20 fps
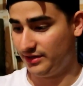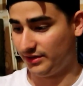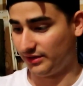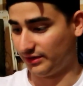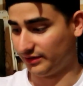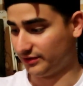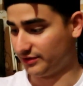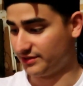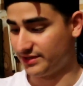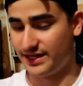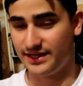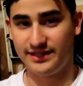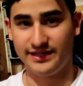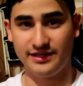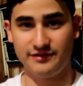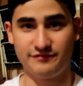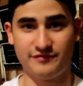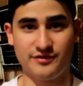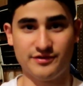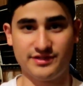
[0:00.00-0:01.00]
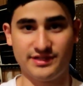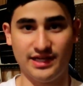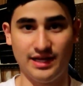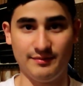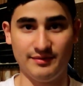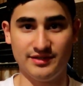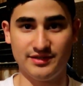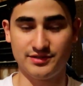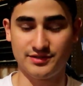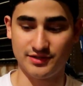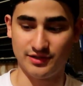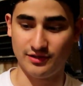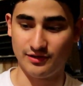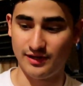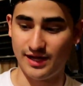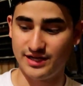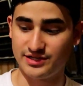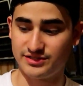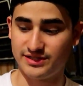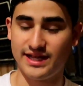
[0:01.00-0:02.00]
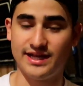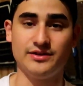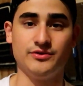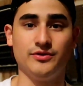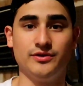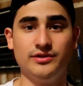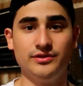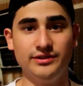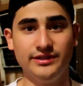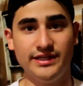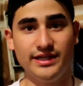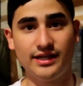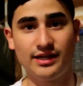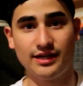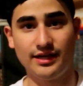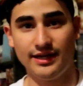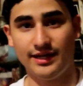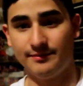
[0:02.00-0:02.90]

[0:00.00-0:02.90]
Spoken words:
It's not like a first time install. I just had an oil leak.